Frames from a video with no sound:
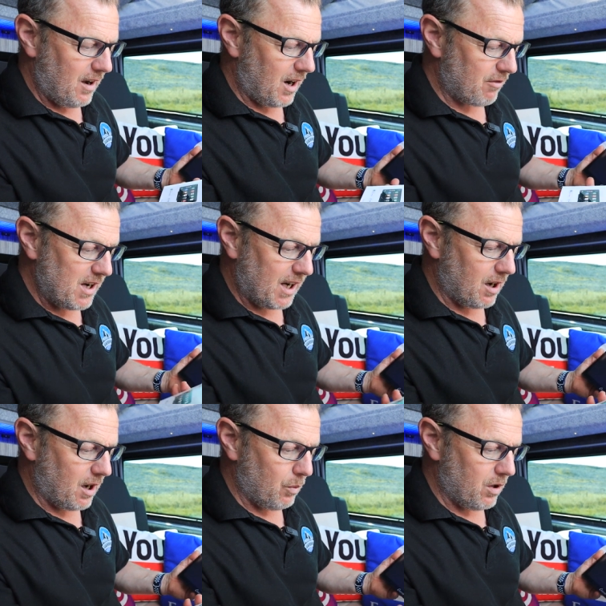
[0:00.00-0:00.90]
I really
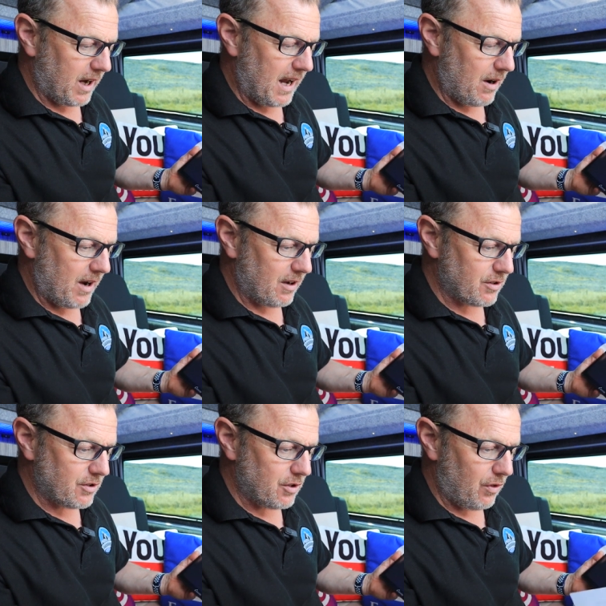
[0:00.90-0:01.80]
can't work it out how
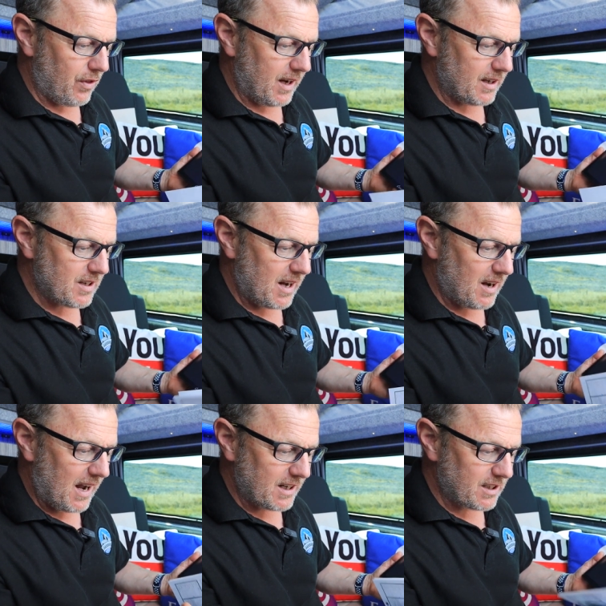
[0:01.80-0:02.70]
to do things, and
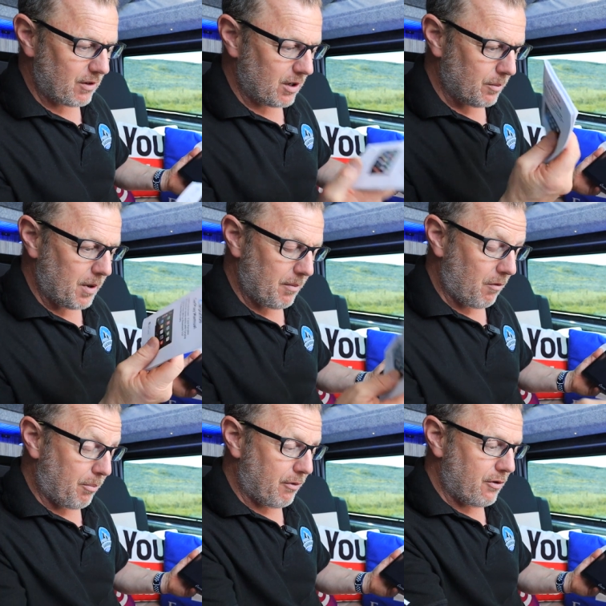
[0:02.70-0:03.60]
I had to have a little bit of
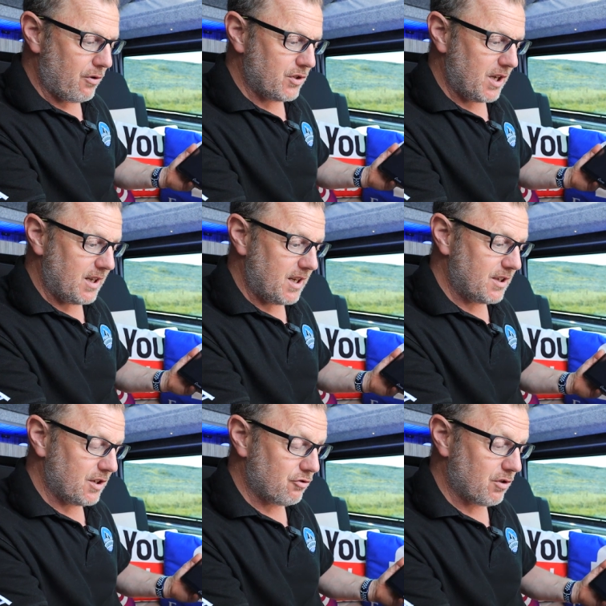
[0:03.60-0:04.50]
a peruse in
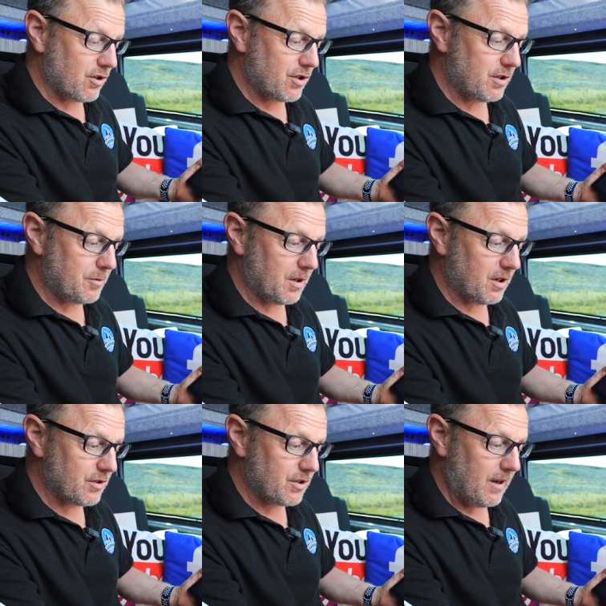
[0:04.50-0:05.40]
these instructions
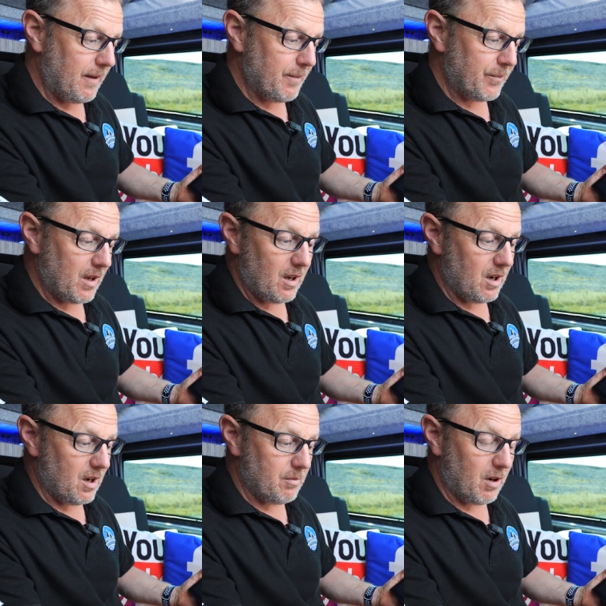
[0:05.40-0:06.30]
because
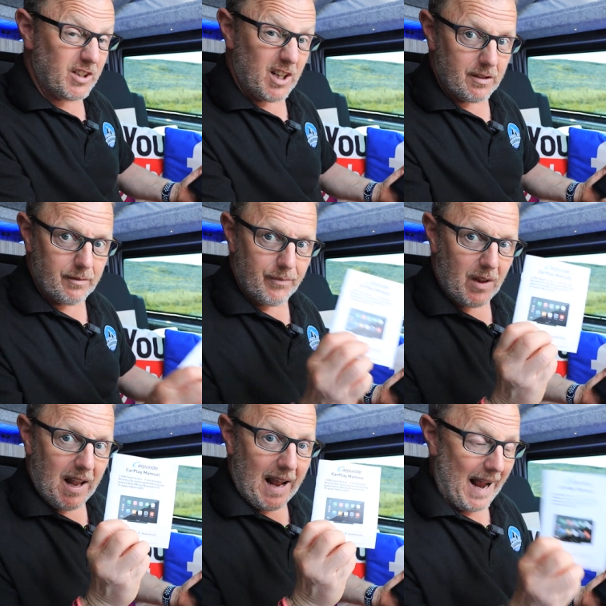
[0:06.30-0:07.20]
I didn't.
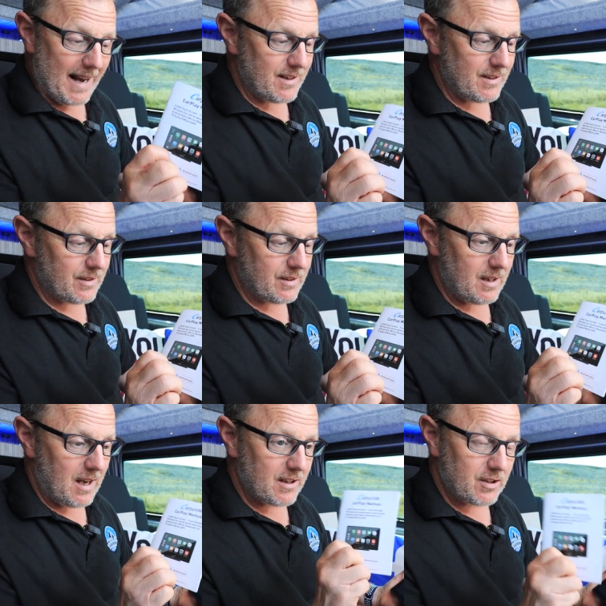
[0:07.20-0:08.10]
And
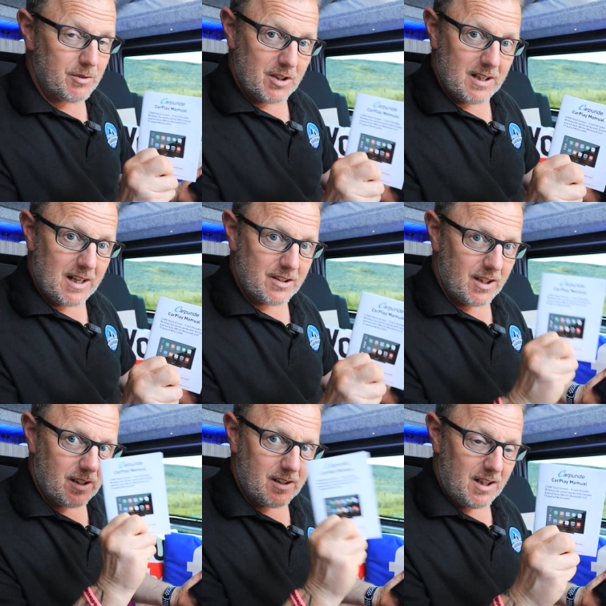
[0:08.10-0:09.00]
as I'm
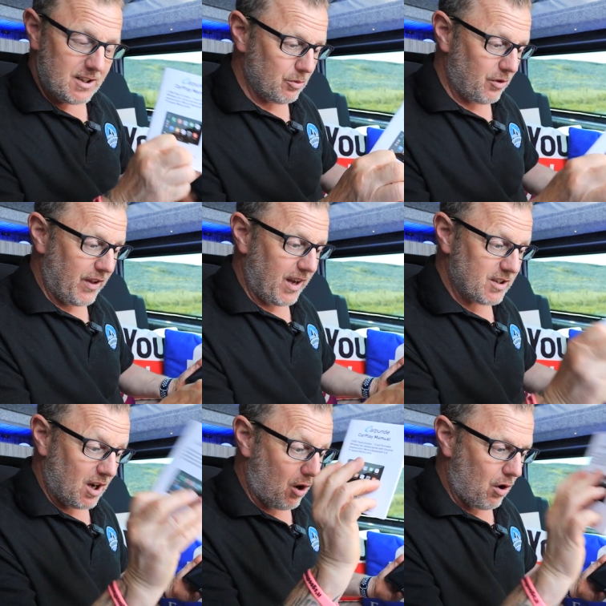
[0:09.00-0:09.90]
dyslexic, these sort of things
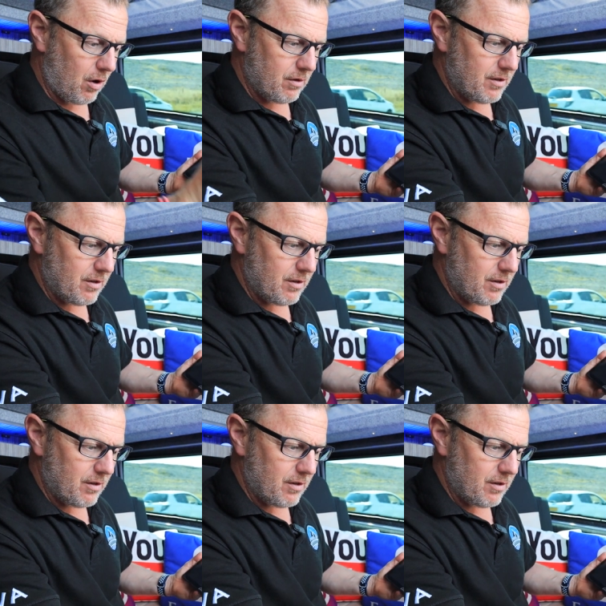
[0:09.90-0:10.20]
are